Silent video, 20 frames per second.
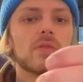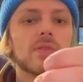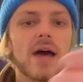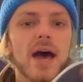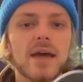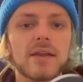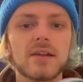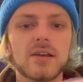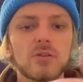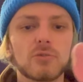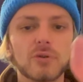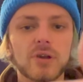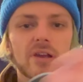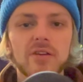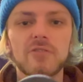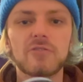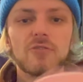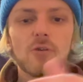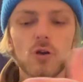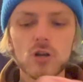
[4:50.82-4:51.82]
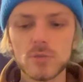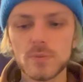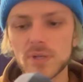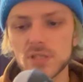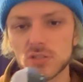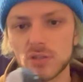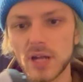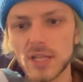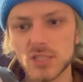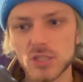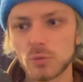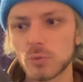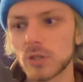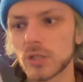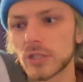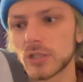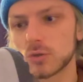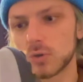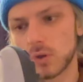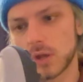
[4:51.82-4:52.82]
that reinforcement. So that's a
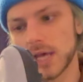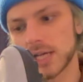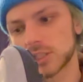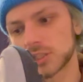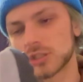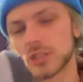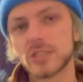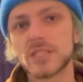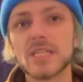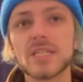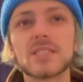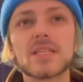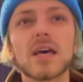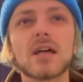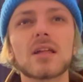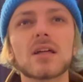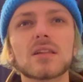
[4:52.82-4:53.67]
really cool extra detail.